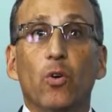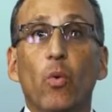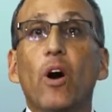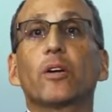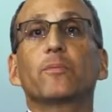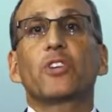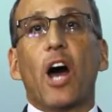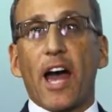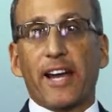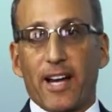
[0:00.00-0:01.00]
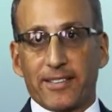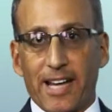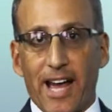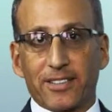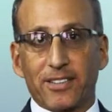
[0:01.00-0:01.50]
Welcome to Eye
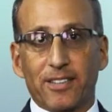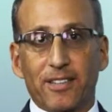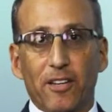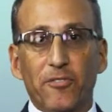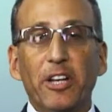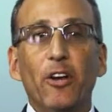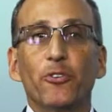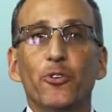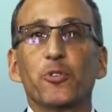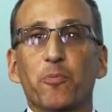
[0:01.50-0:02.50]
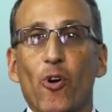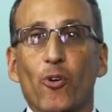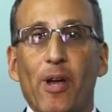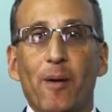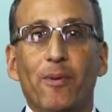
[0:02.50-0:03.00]
Contact, a video news
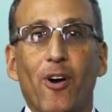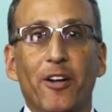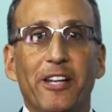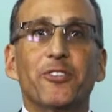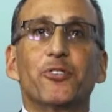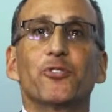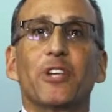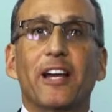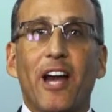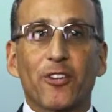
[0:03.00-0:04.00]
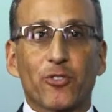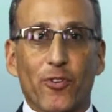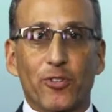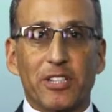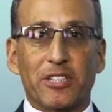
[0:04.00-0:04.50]
program on issues and
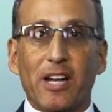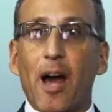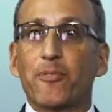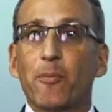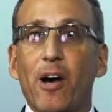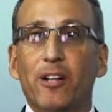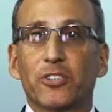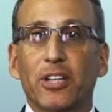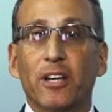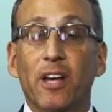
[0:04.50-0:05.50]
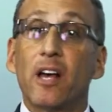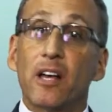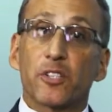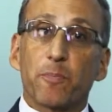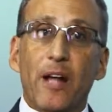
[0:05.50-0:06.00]
controversies in ophthalmology
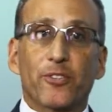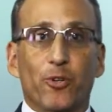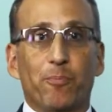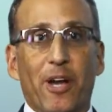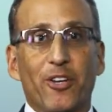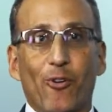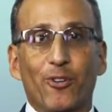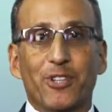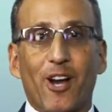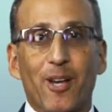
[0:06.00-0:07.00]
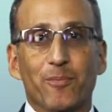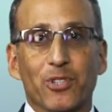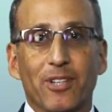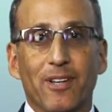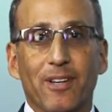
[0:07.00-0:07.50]
sponsored by Eurotimes.
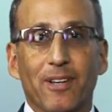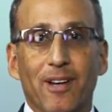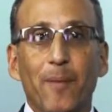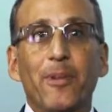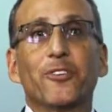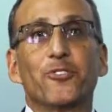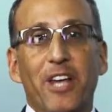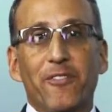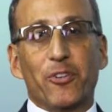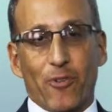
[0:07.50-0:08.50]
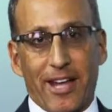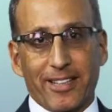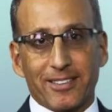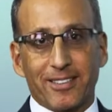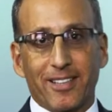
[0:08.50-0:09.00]
I'm Dr. David
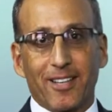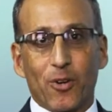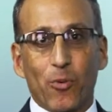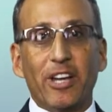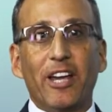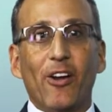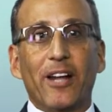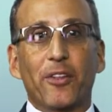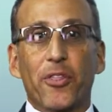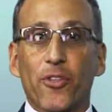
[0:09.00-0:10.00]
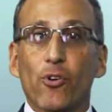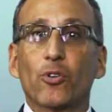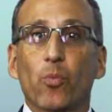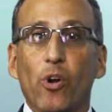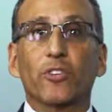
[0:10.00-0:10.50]
Granet. We're here at the Third
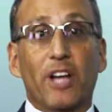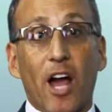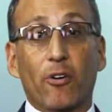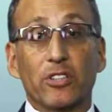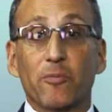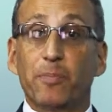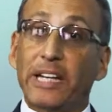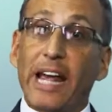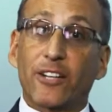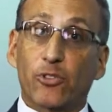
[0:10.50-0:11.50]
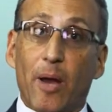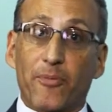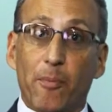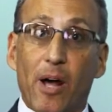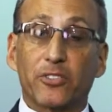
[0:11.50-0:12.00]
World Congress of Pediatric
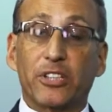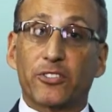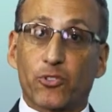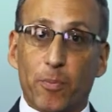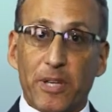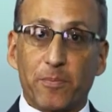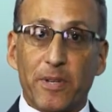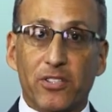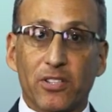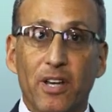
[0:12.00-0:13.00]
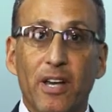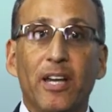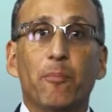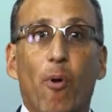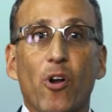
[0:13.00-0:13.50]
Ophthalmology and Strabismus
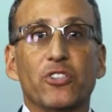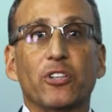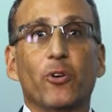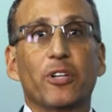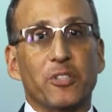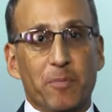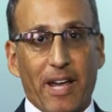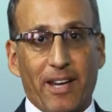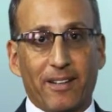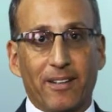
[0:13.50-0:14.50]
in Barcelona, Spain.